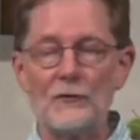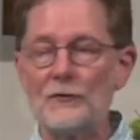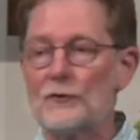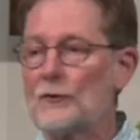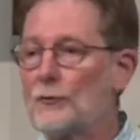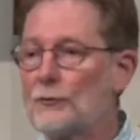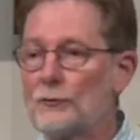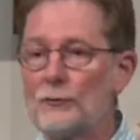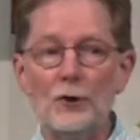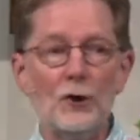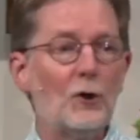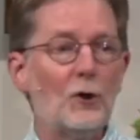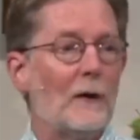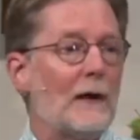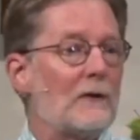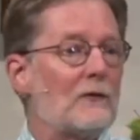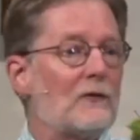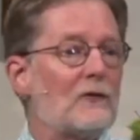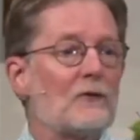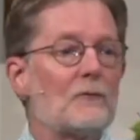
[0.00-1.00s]
grew and
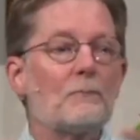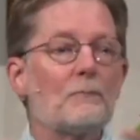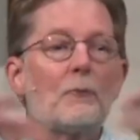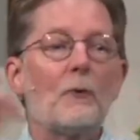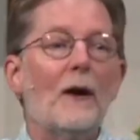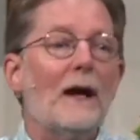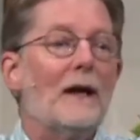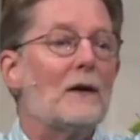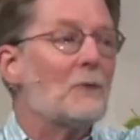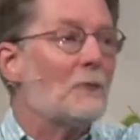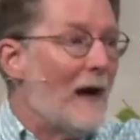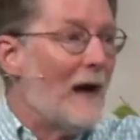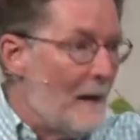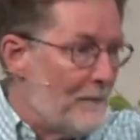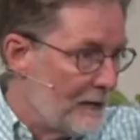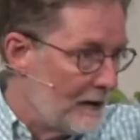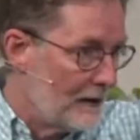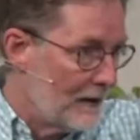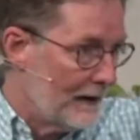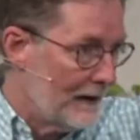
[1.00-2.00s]
spread
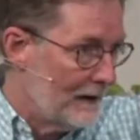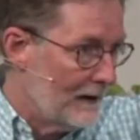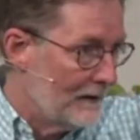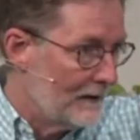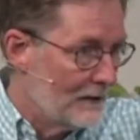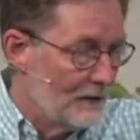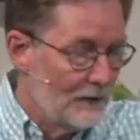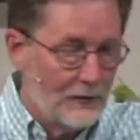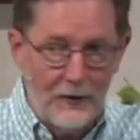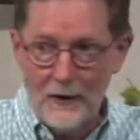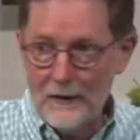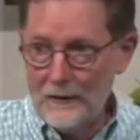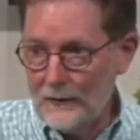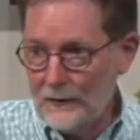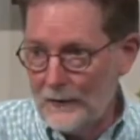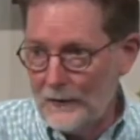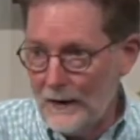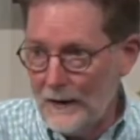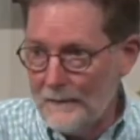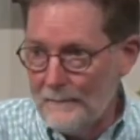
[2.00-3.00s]
rapidly during this
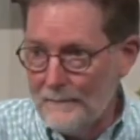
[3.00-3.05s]
time.